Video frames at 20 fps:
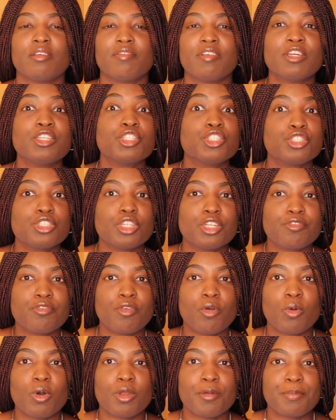a very
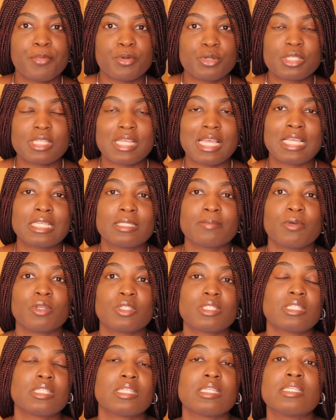straightforward process,
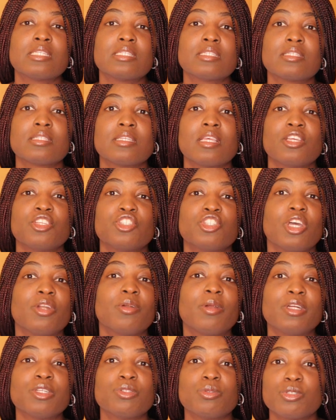but since
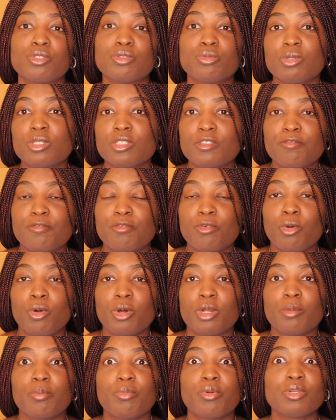January
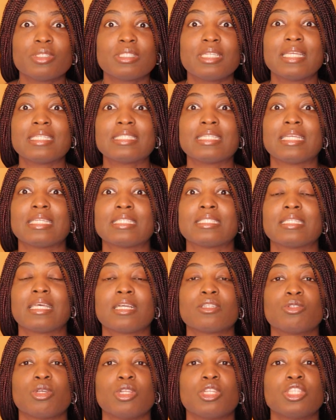2024, the process has
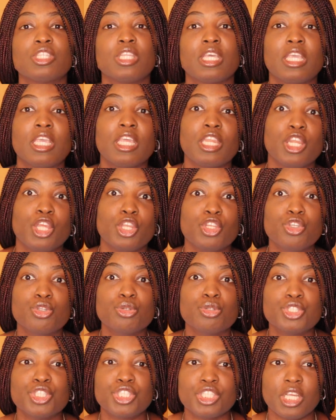actually taken a
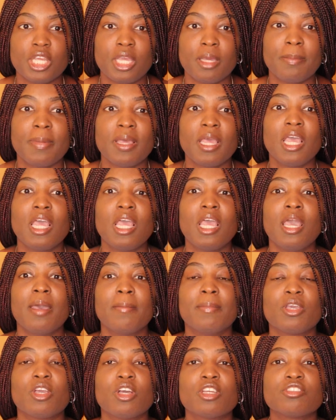new shape
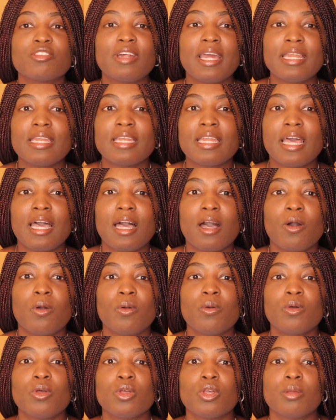because right
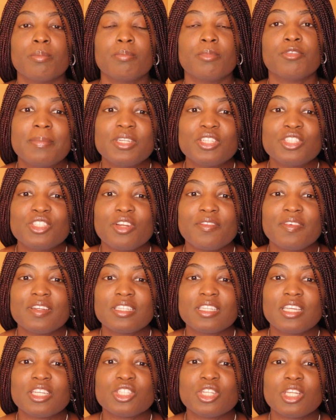now, the Ministry of
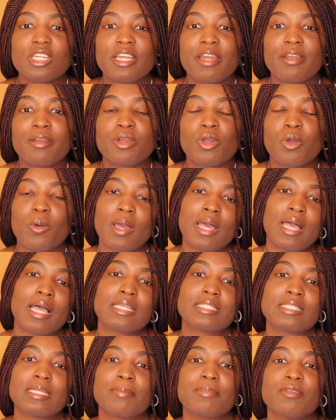Education now
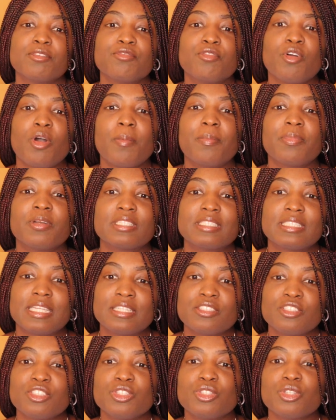requires that before
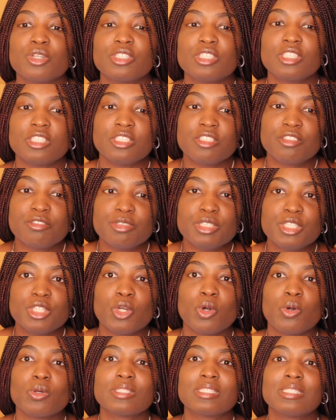presenting your
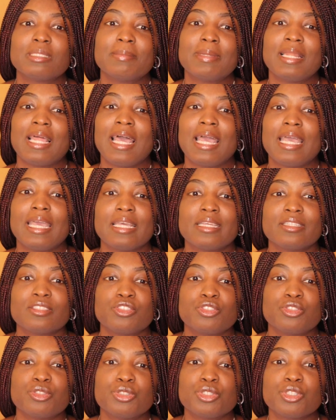degree or similar higher
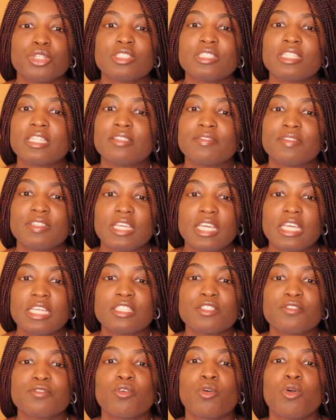institution
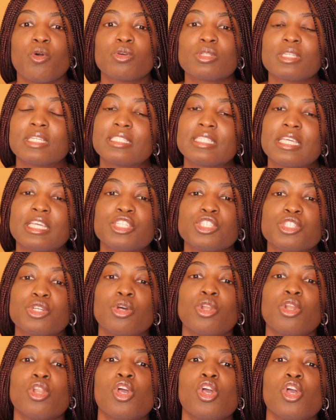certificates for
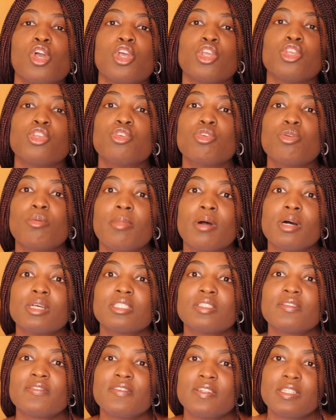authentication, you
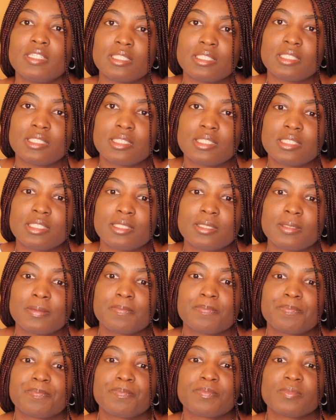must first
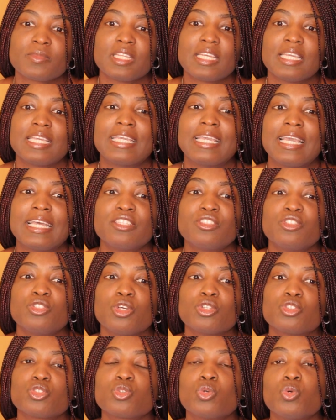get
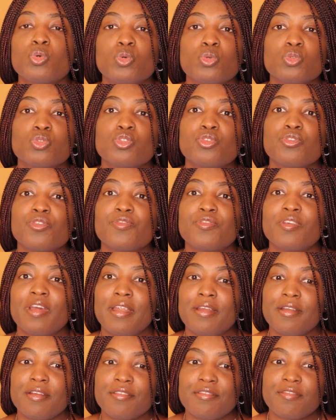your school to
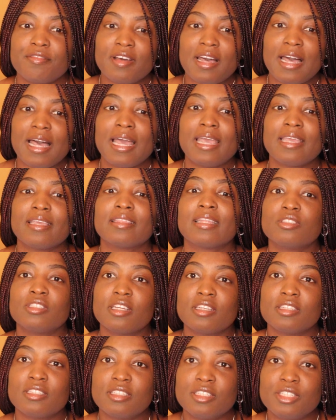verify
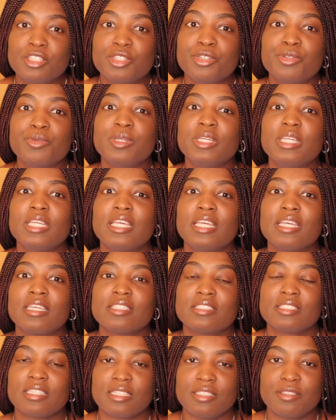the degree
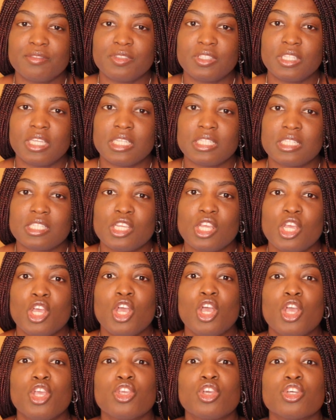certificate.
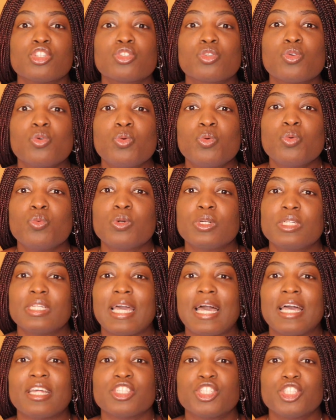Your school would
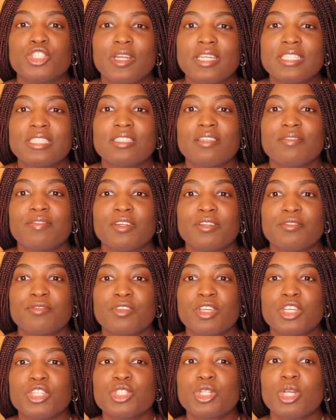address the
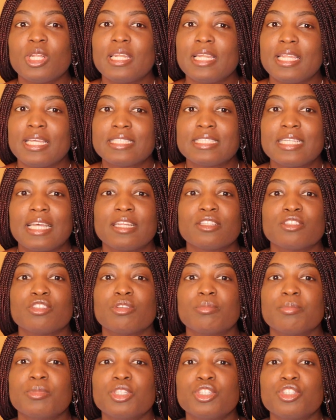verification letter to
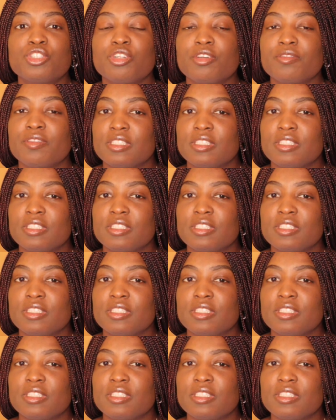the Ministry